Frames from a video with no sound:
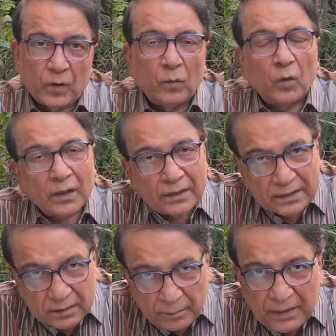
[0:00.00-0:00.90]
what
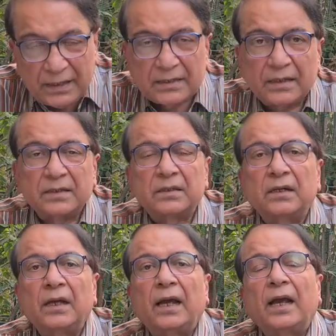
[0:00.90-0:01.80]
this means is,
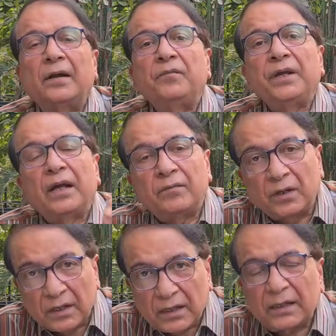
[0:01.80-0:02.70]
and we
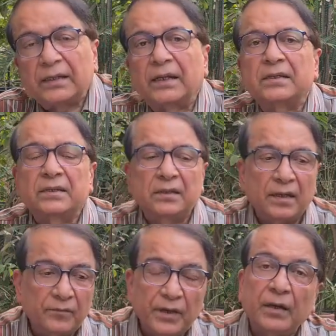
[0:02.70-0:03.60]
have heard this,
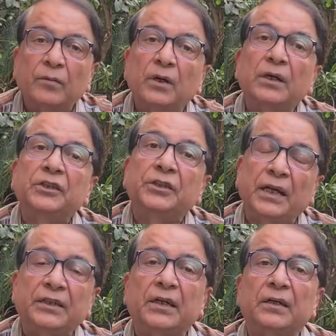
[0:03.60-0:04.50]
we have heard
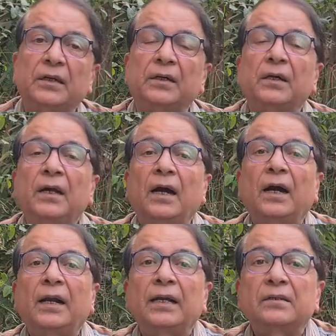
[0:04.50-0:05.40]
Jay Shankar,
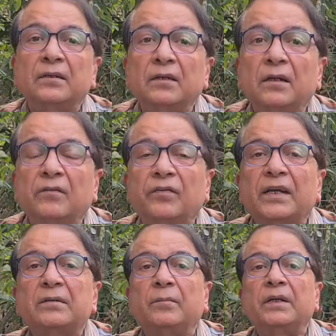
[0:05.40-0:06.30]
our external
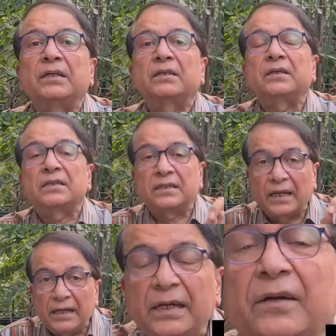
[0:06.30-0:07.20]
affairs minister,
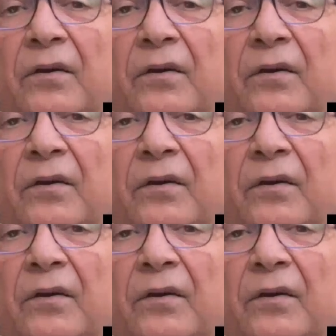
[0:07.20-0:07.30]
saying it